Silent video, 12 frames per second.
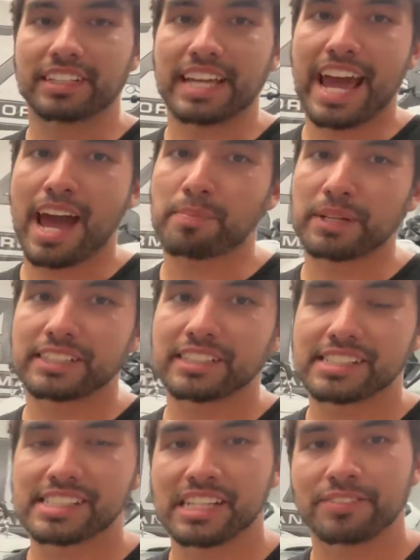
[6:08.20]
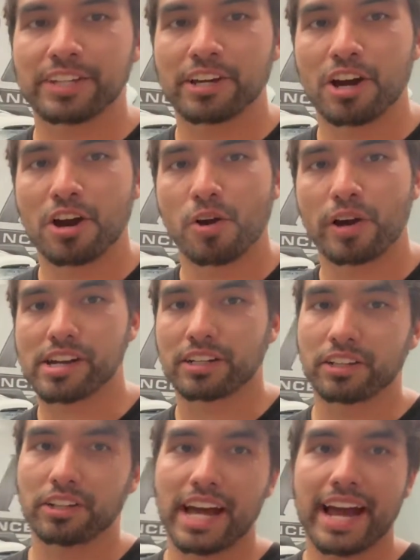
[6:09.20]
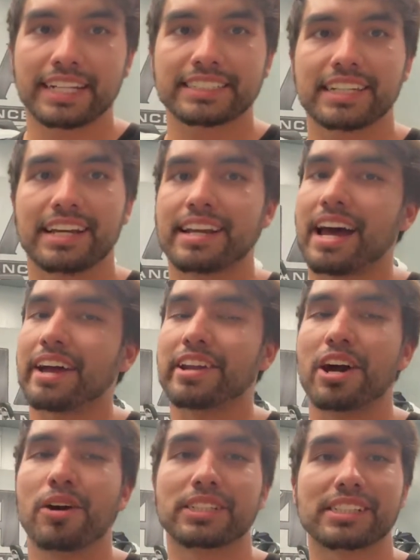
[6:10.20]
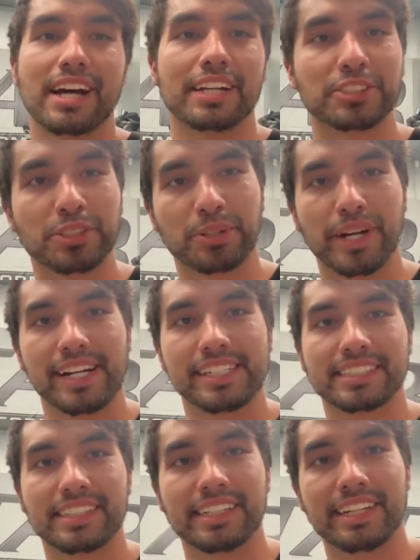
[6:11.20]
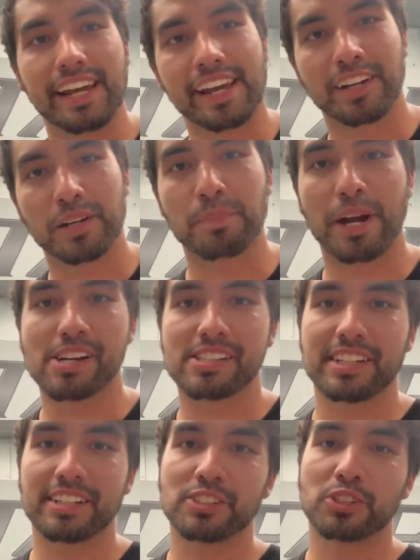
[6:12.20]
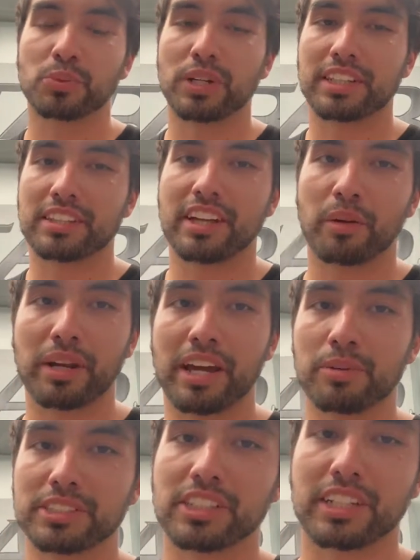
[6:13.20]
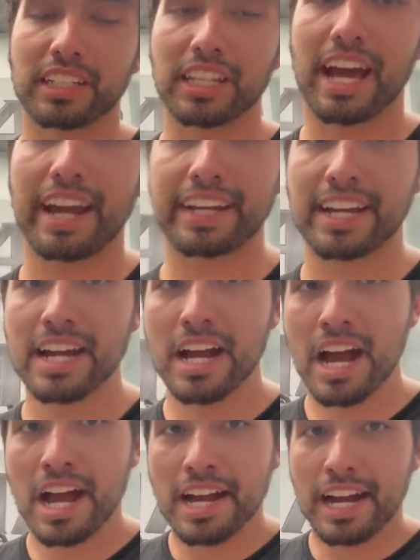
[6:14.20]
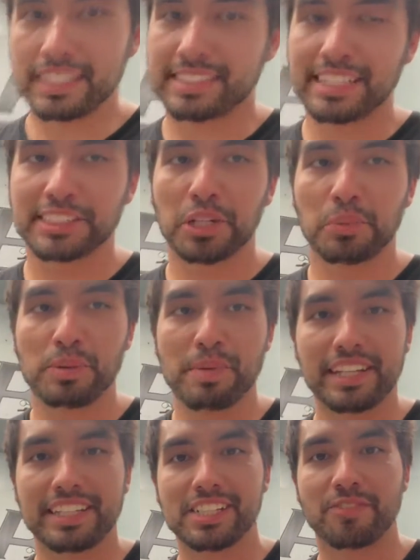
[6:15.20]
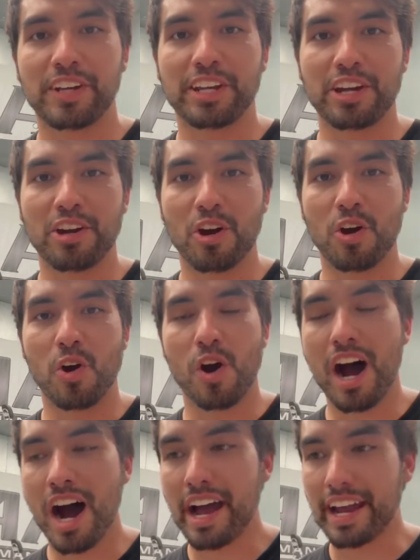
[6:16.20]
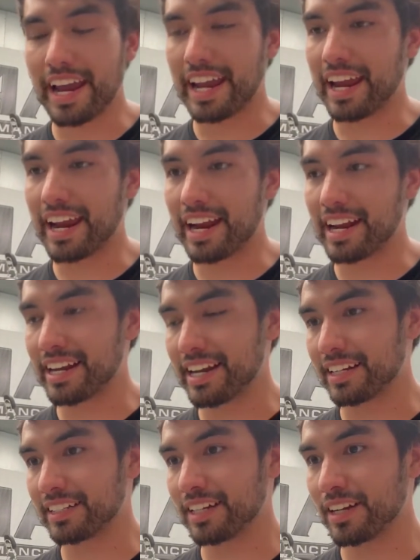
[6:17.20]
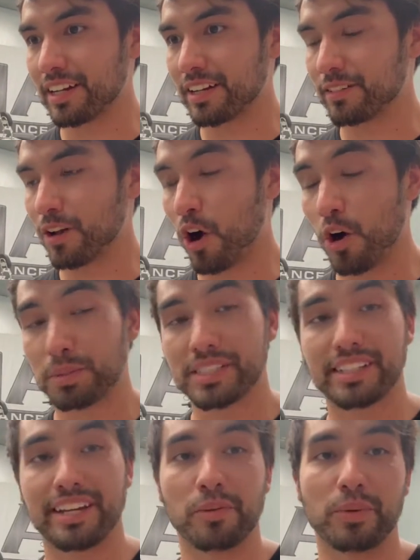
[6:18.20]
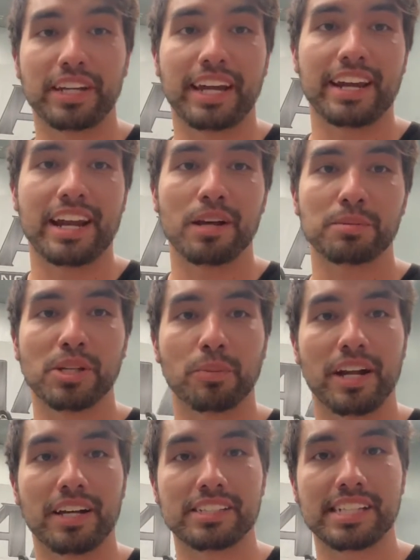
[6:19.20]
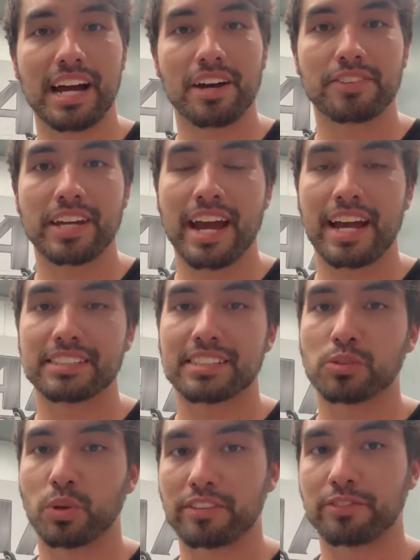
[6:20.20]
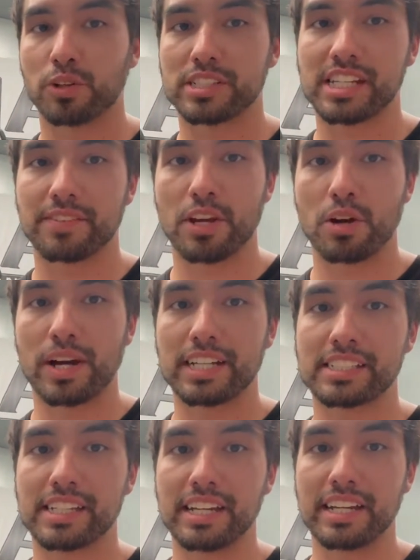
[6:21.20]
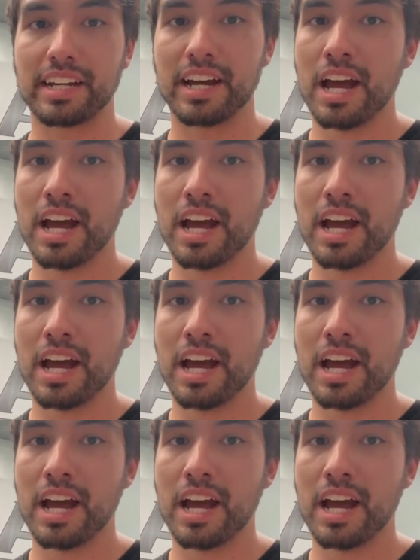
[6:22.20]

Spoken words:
that happened to the CVO and our little accident. I know it's not too crazy in comparison to what the thumbnail was looking like. Essentially, we made this video in hopes that we can help someone else out that has the 24 CVO ST